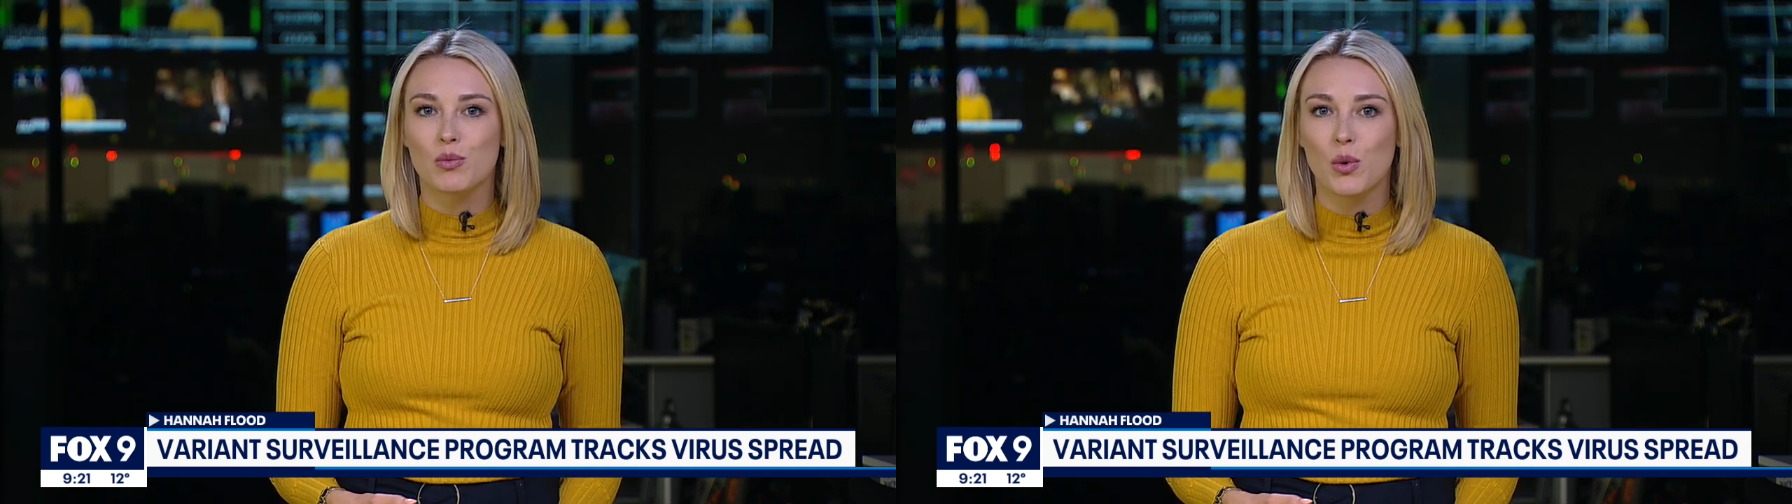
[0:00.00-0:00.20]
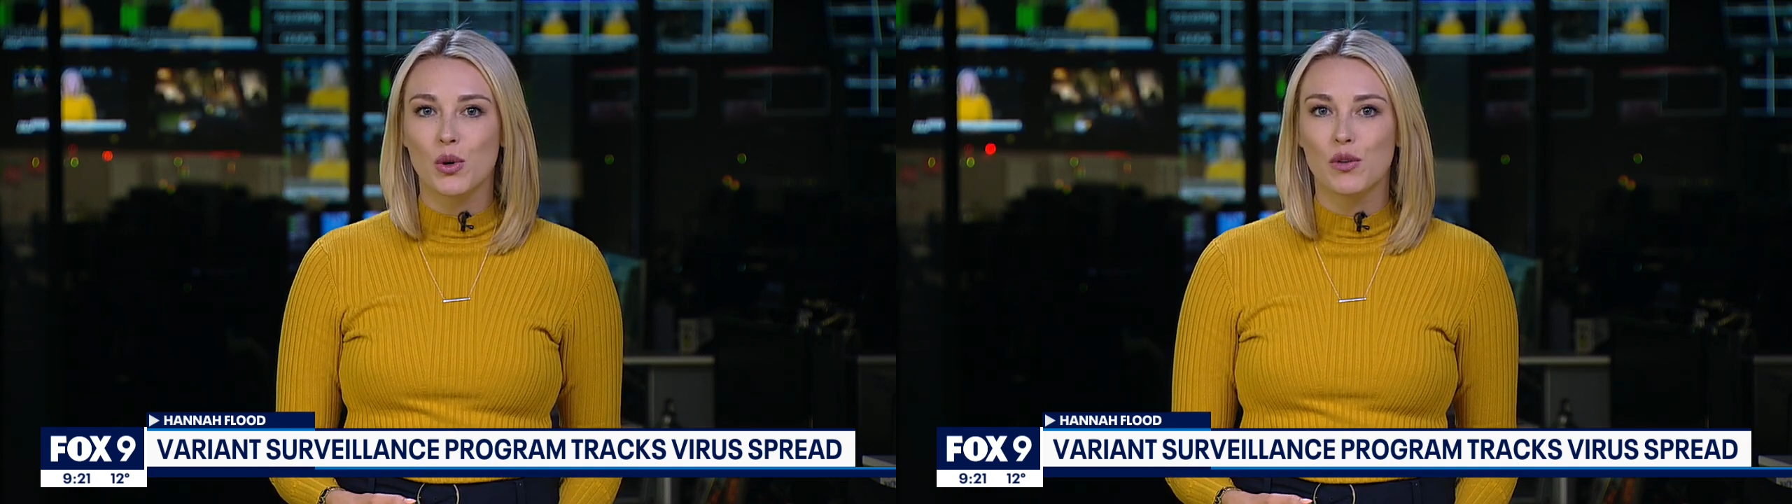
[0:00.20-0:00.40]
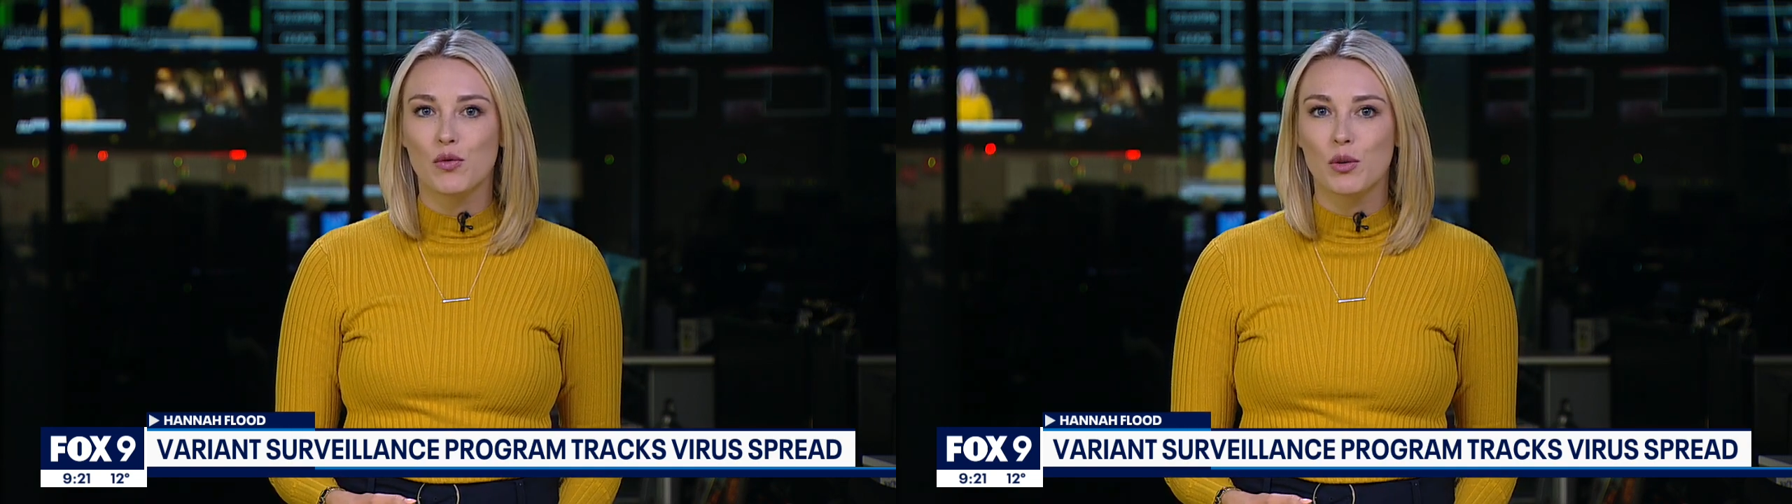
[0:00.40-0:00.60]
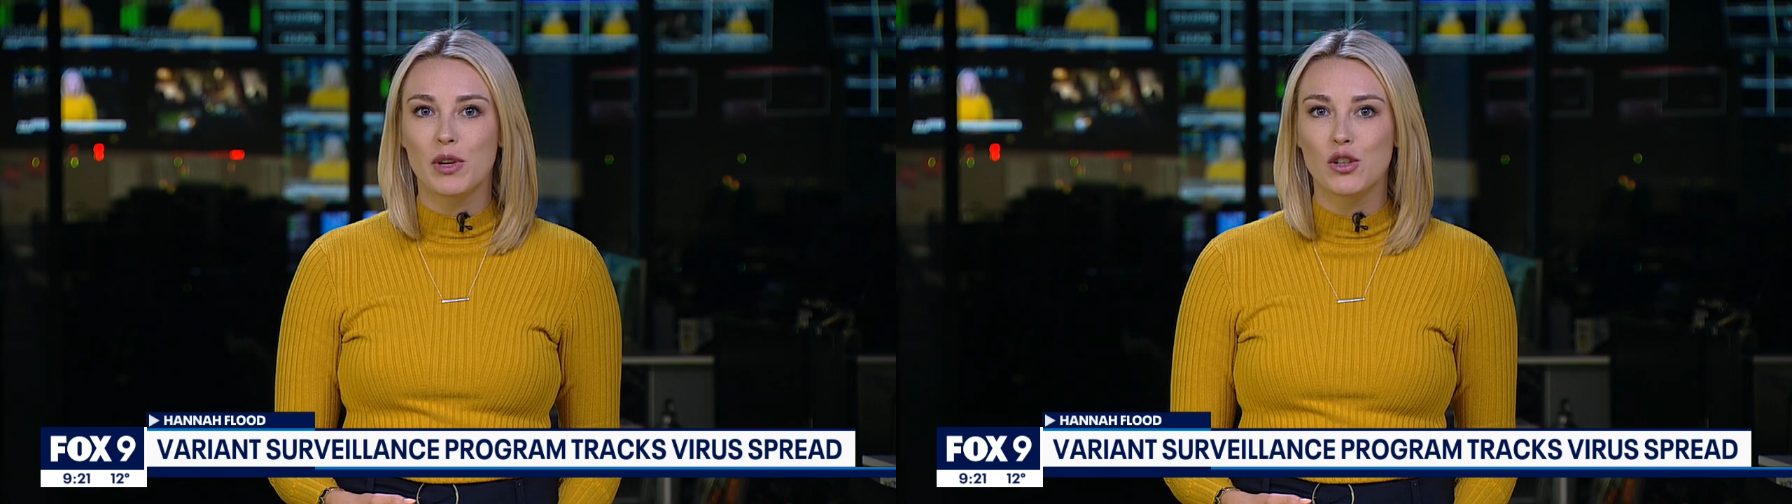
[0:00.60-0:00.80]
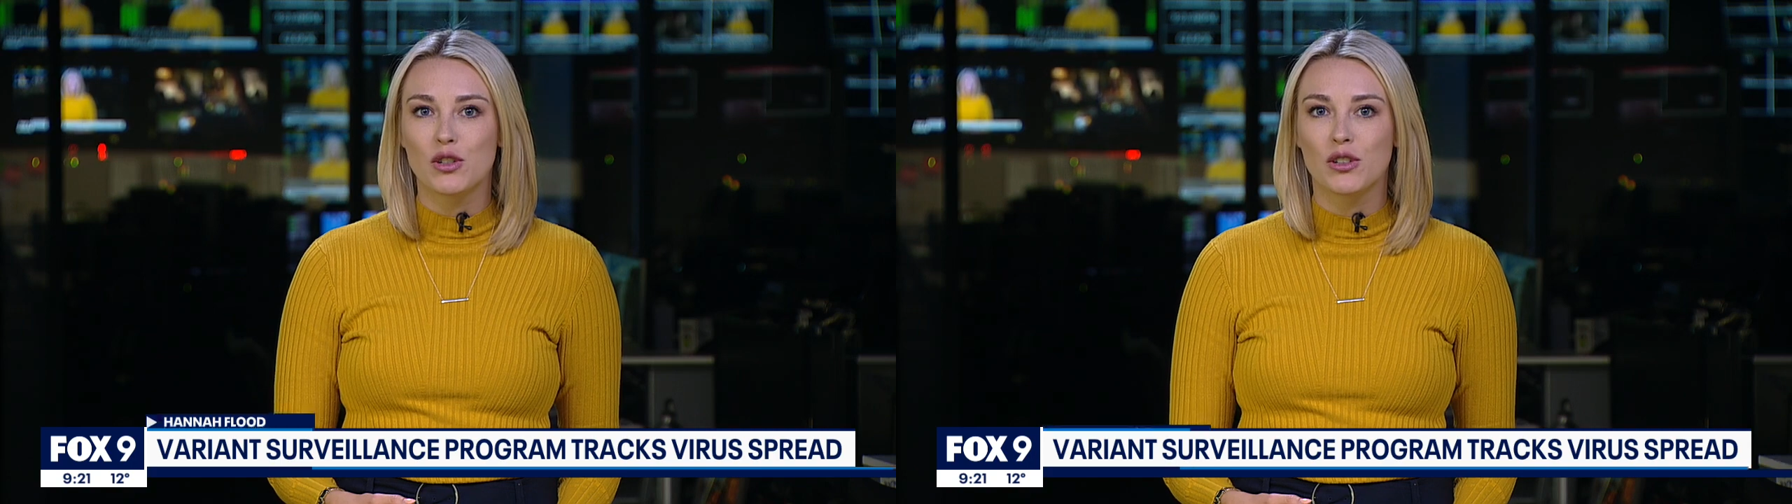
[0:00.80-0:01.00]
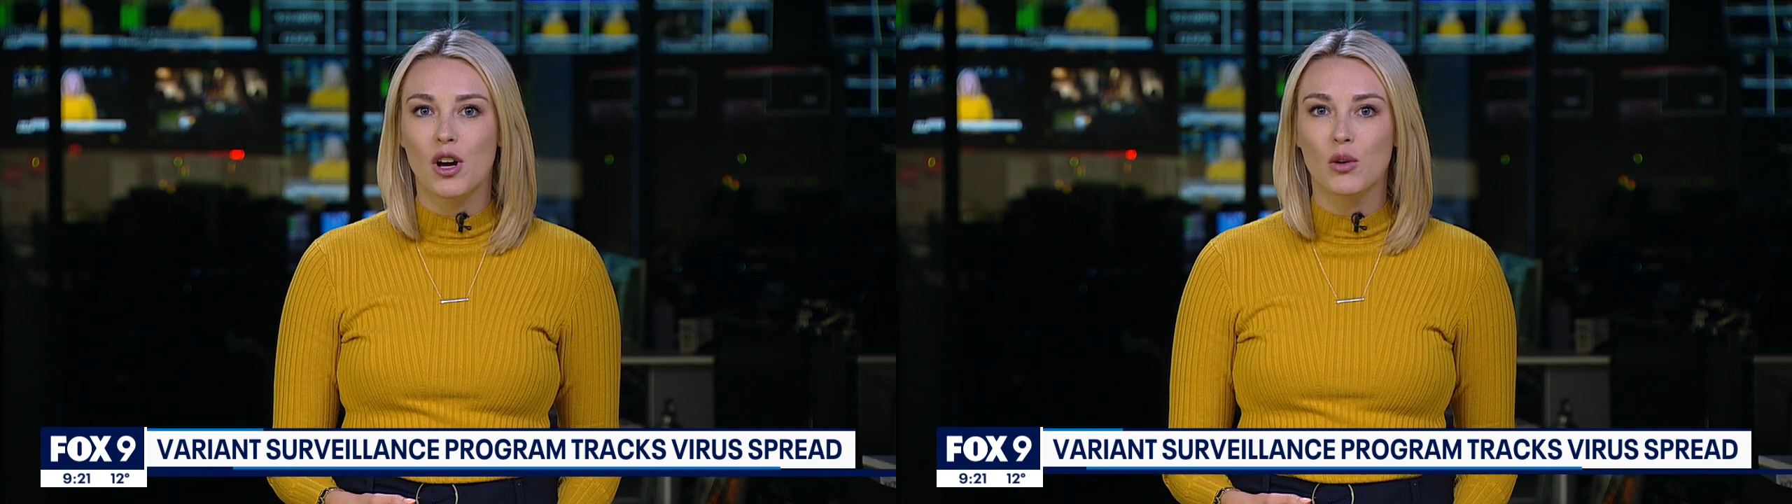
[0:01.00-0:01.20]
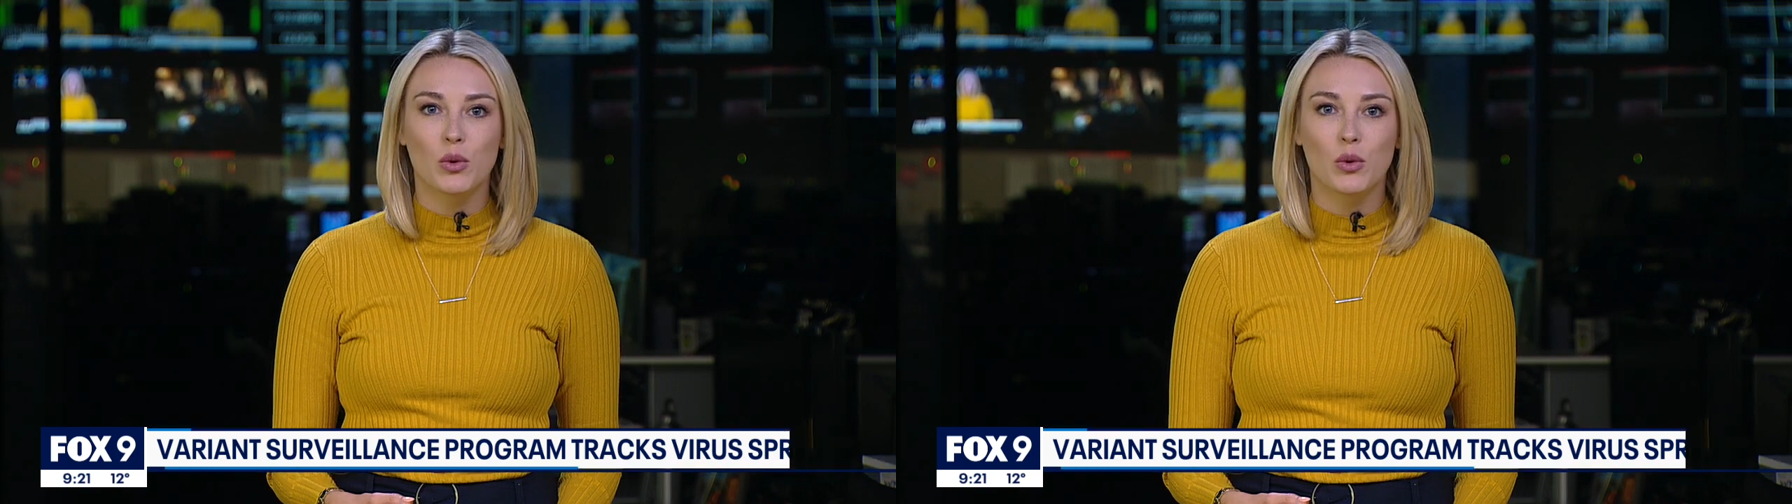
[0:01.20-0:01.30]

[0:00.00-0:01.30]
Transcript: more information on